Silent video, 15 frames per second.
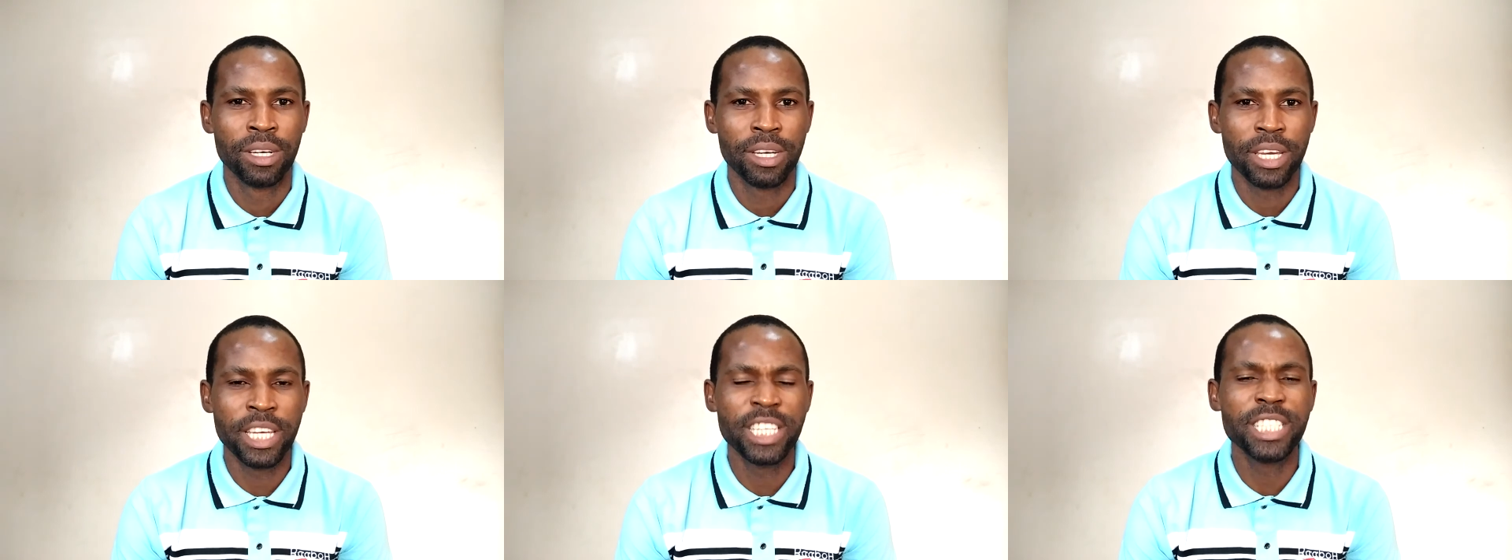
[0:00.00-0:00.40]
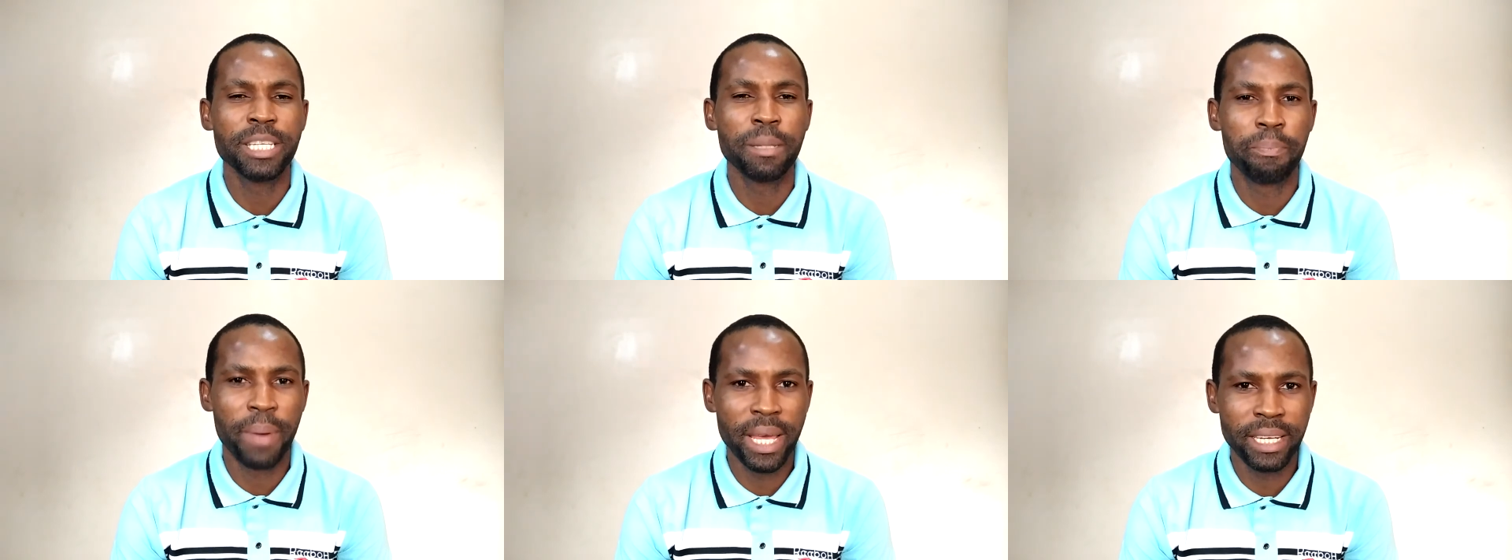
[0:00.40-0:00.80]

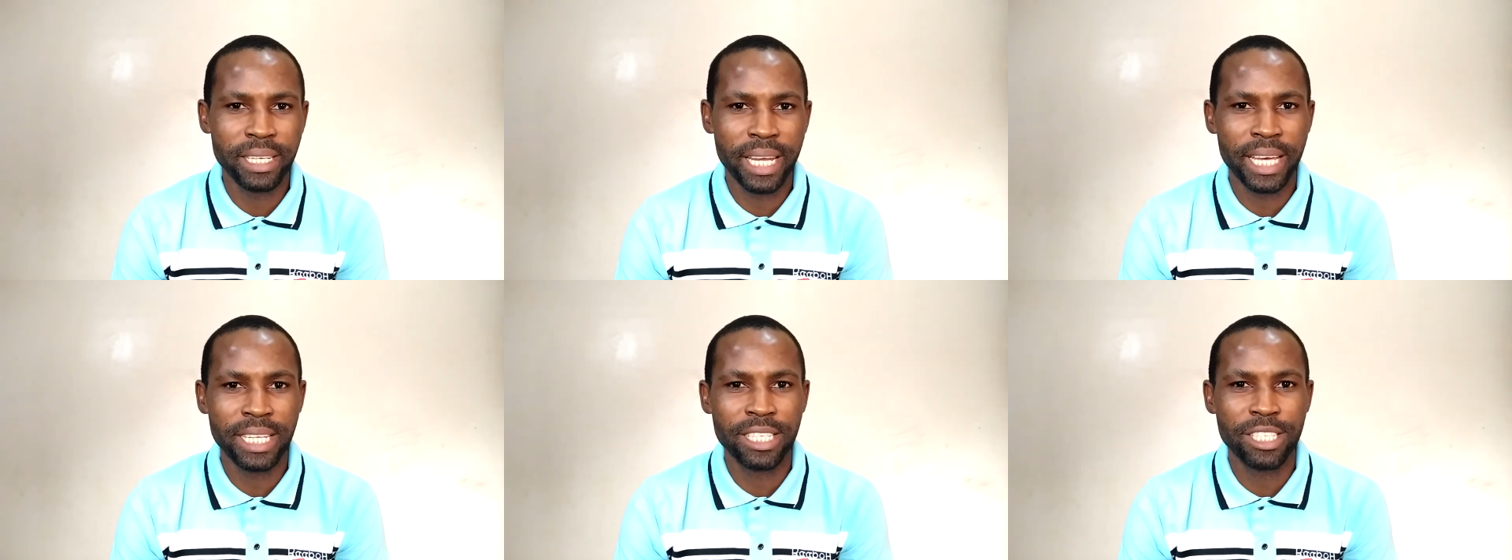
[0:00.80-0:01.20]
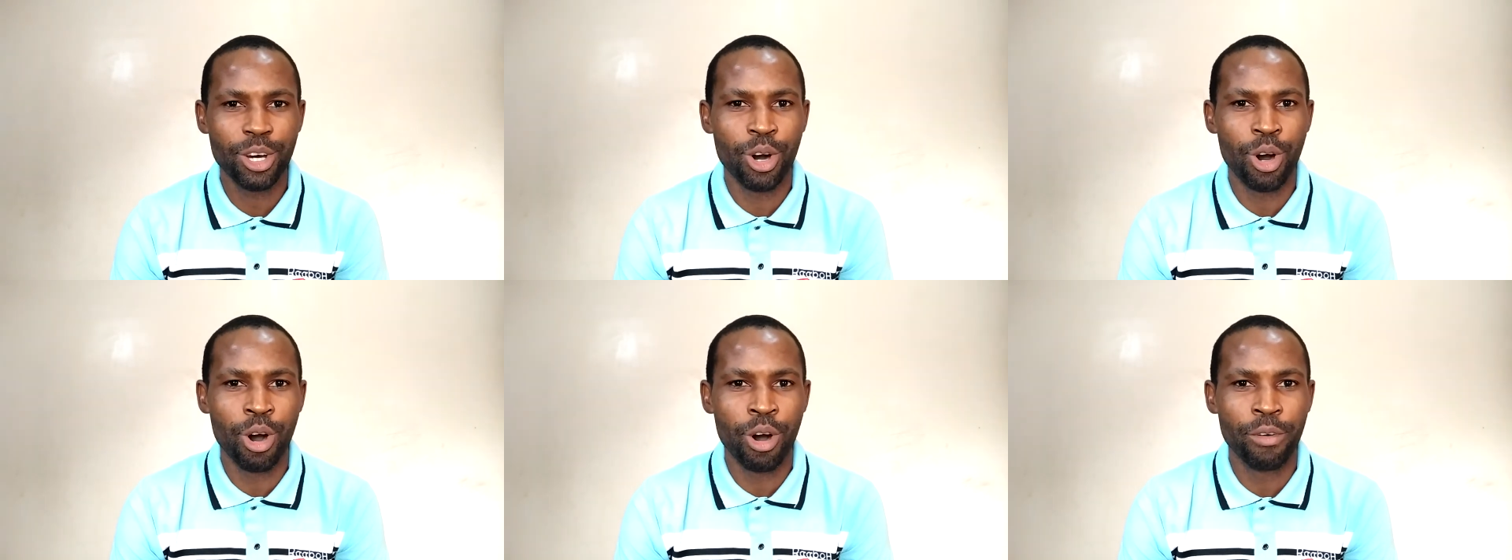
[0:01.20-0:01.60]
independent
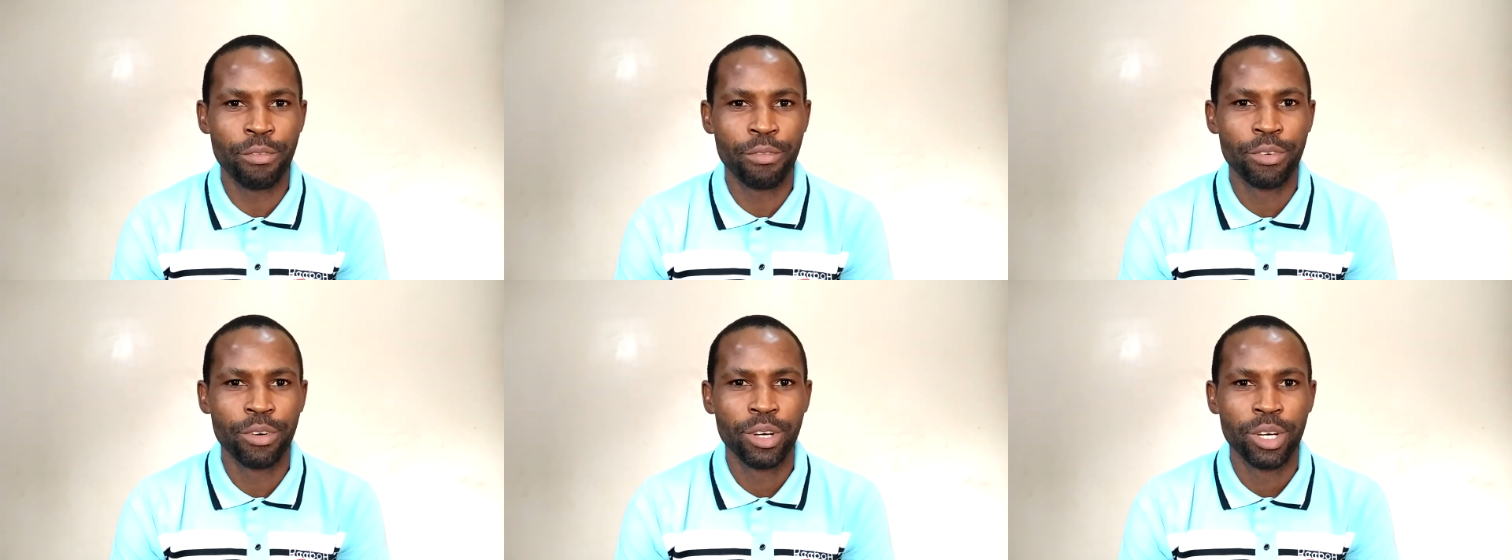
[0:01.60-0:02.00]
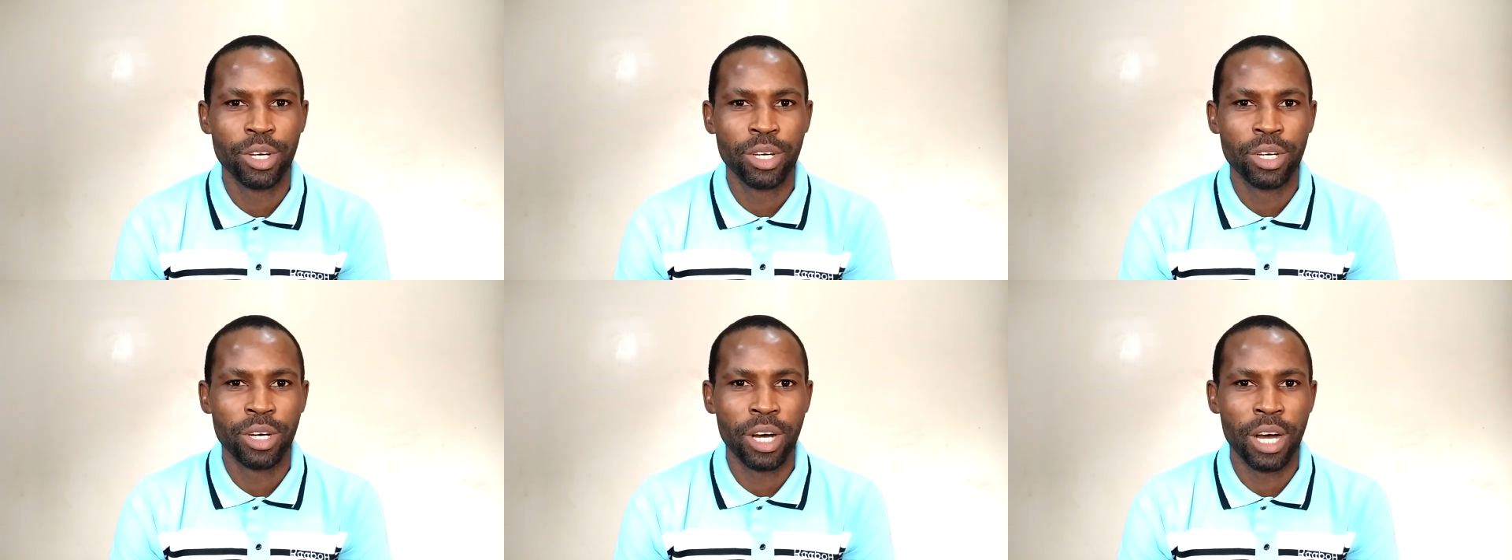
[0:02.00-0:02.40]
of
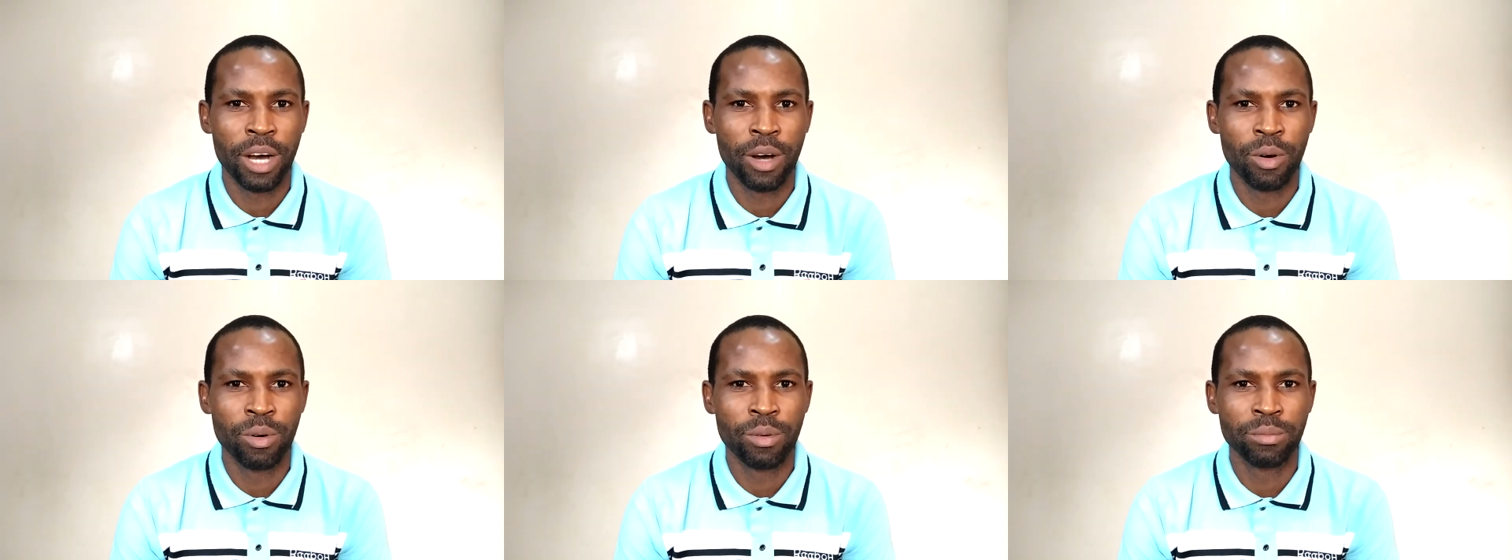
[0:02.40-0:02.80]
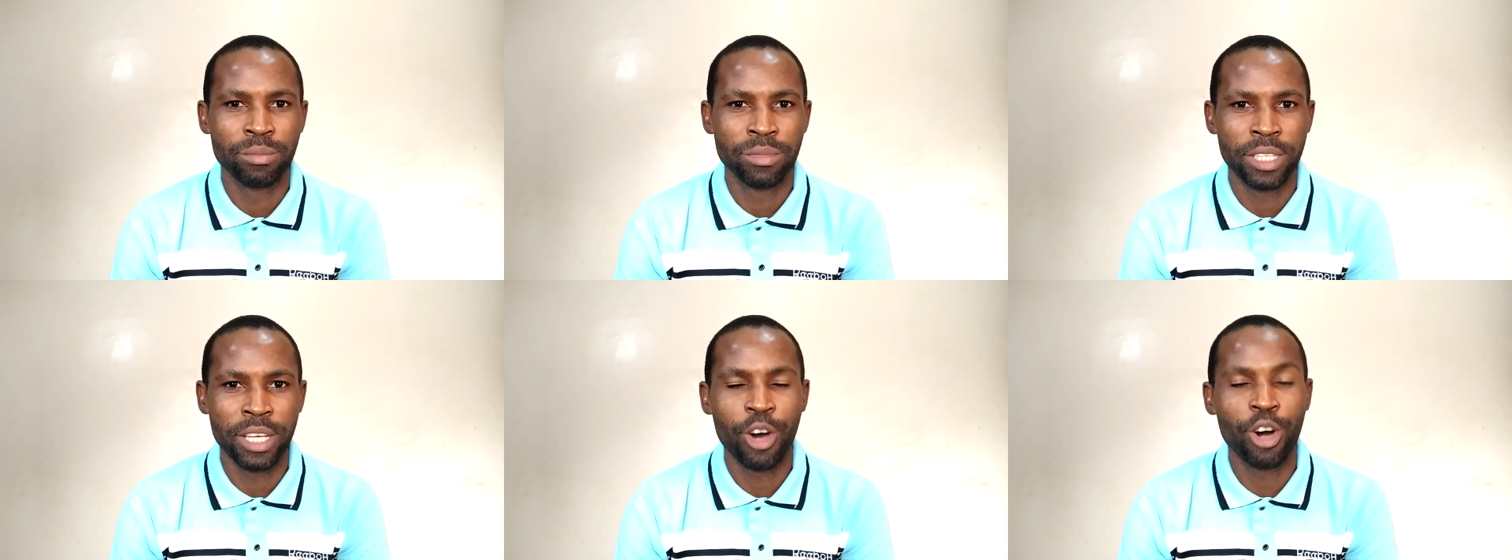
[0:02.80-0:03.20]

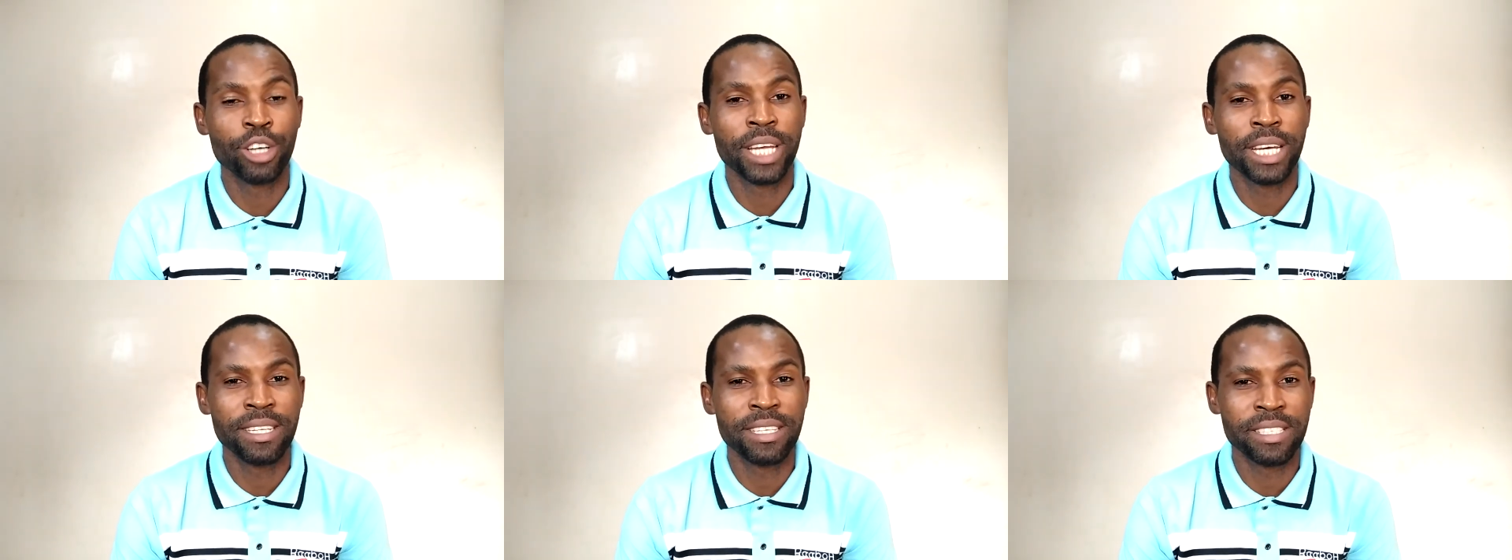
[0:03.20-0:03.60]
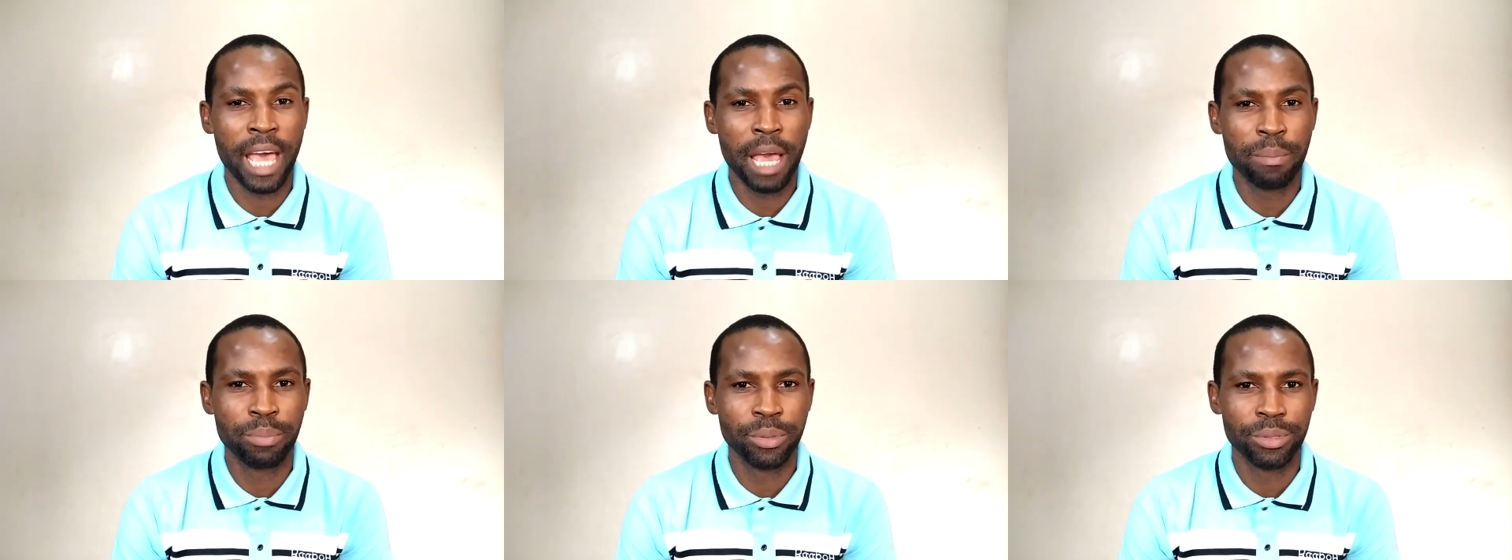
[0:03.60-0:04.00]
the other
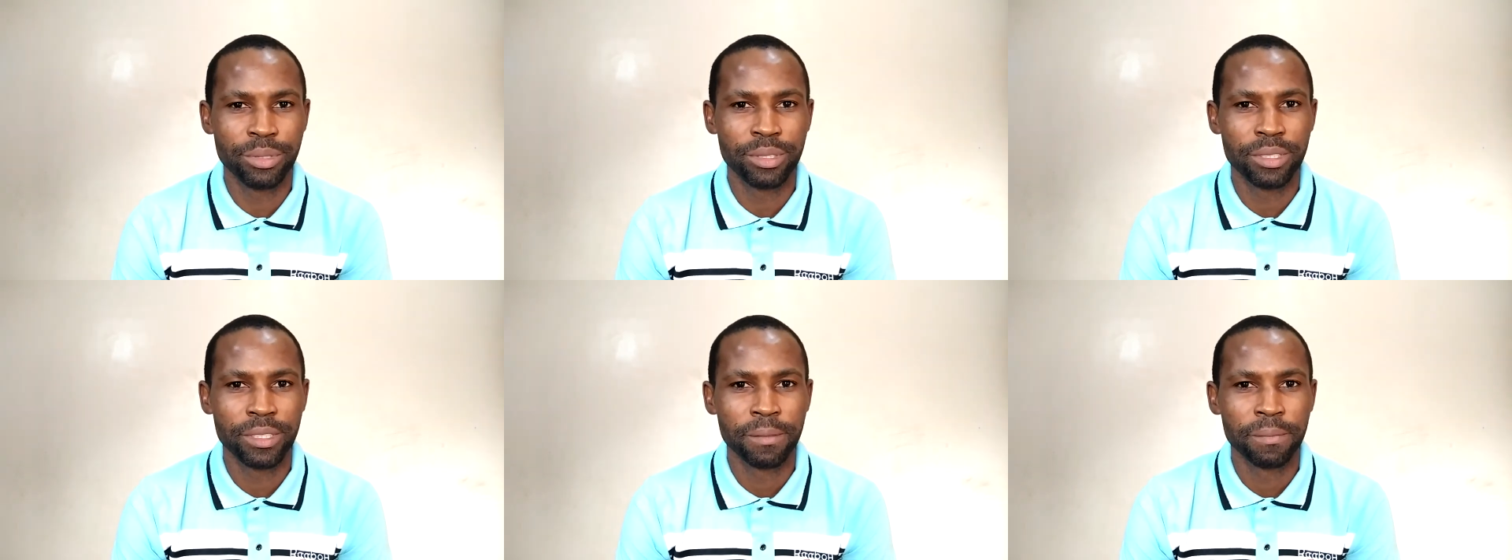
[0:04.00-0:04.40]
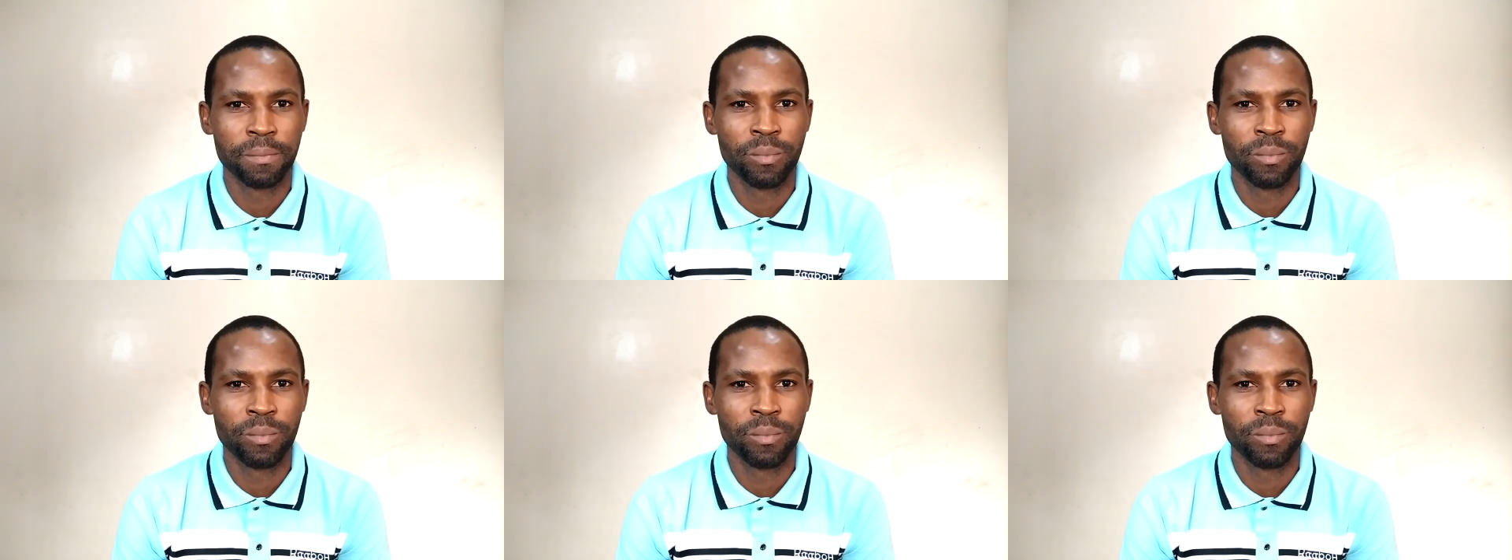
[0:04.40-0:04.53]
disciples.